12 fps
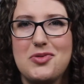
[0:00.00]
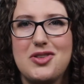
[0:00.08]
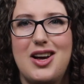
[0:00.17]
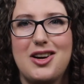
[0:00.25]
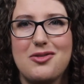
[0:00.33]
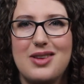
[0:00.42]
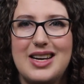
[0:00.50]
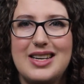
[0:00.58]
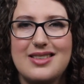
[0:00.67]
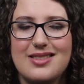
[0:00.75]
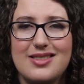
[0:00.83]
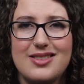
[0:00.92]
were not
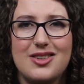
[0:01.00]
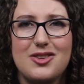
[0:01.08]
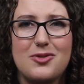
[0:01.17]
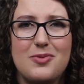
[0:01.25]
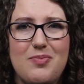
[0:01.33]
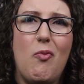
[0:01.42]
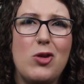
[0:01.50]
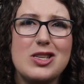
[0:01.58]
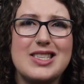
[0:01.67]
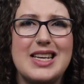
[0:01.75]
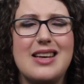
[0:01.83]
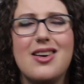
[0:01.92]
great, so we'll
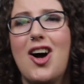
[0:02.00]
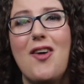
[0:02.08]
see.